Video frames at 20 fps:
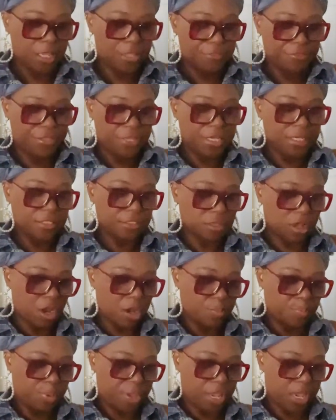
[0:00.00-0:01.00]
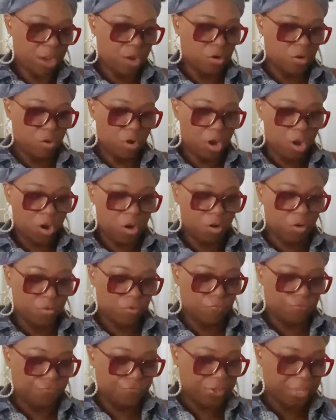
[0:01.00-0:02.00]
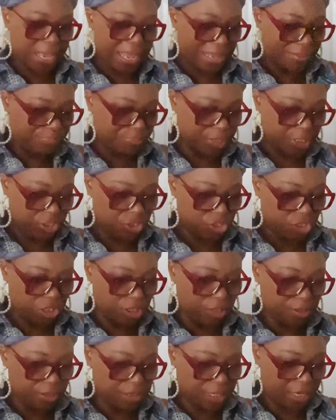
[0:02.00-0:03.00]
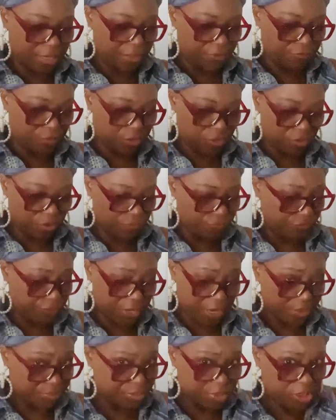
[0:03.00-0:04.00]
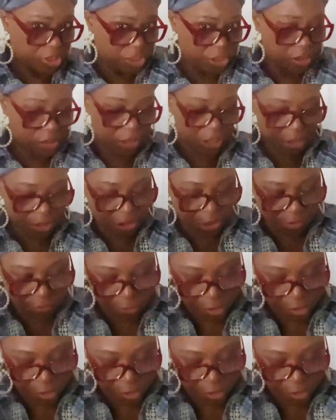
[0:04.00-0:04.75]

These are a pair of VIP jeans. I never heard of VIP jeans. I don't